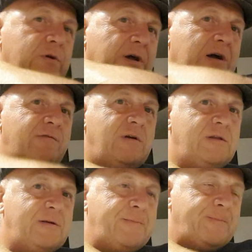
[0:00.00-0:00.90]
would have
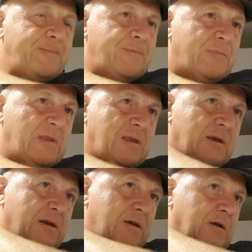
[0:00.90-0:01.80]
it,
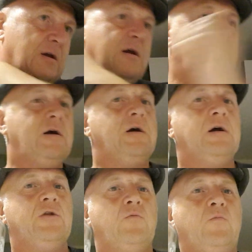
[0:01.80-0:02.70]
I
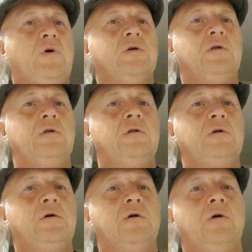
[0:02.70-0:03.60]
had a bottle
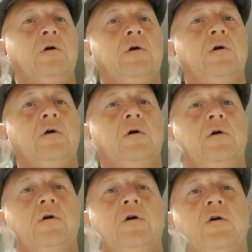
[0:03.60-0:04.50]

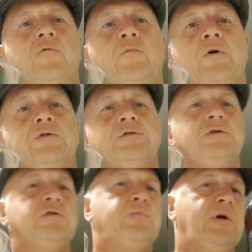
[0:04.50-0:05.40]
of
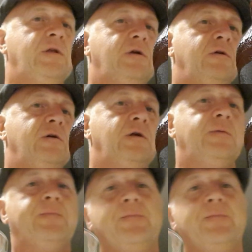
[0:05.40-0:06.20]
Marston's Pedigree